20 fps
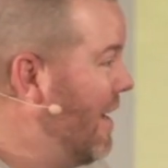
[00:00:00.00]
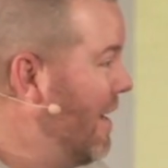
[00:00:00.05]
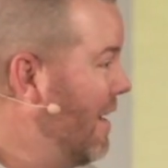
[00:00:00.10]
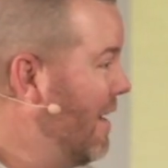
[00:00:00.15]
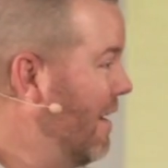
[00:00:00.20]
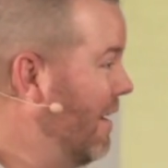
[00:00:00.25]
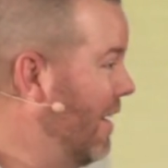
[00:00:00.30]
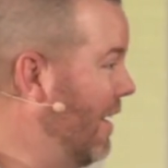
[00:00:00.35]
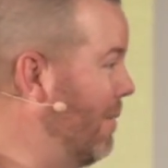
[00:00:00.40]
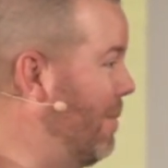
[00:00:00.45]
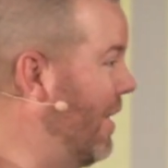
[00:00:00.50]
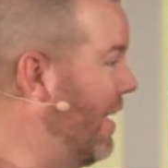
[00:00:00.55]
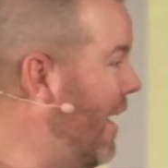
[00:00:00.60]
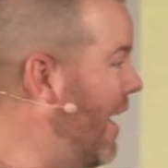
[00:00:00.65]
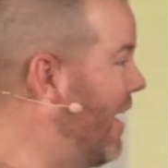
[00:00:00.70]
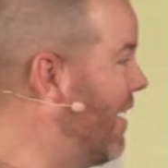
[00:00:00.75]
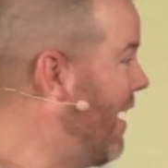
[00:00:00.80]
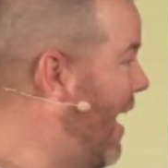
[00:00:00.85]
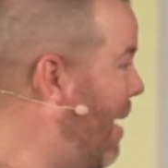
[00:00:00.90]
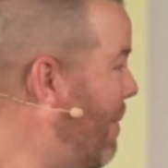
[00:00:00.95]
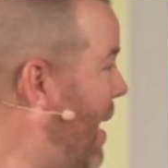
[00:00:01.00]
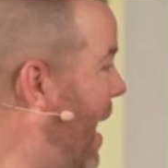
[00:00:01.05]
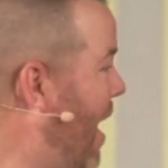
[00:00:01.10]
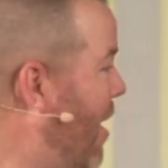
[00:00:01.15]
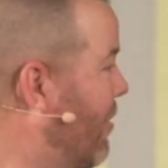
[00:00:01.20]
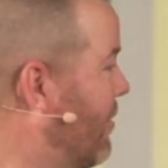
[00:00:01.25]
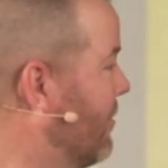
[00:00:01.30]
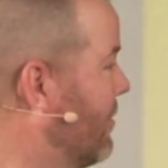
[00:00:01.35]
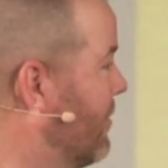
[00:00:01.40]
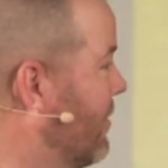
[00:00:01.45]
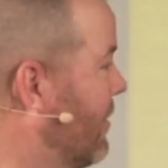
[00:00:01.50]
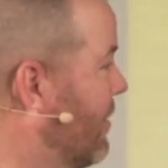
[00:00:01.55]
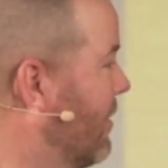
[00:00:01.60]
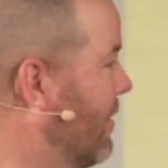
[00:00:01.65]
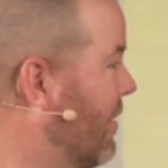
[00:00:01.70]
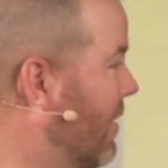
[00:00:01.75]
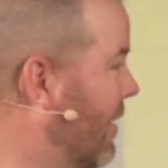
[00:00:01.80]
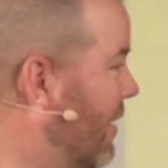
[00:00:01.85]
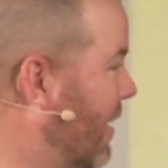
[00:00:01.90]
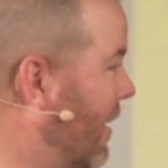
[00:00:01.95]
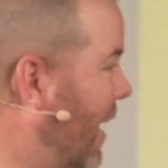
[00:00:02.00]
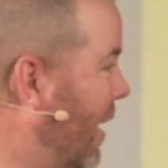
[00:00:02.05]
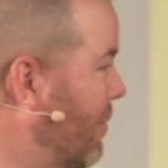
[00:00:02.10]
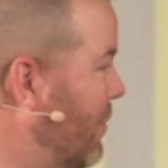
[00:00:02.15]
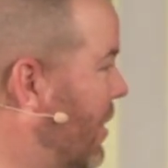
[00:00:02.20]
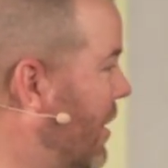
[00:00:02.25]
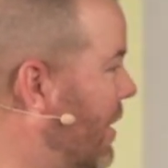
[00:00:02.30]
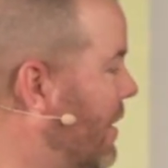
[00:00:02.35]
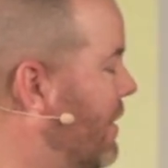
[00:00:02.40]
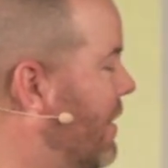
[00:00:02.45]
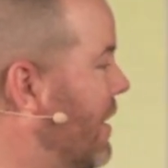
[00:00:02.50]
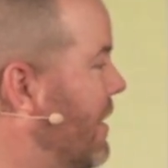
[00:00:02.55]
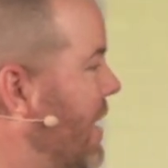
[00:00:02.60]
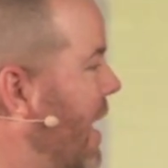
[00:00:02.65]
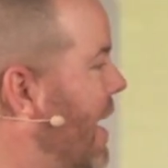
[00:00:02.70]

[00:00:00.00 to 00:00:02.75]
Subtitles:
A little bit later, I'm out, I'm done. The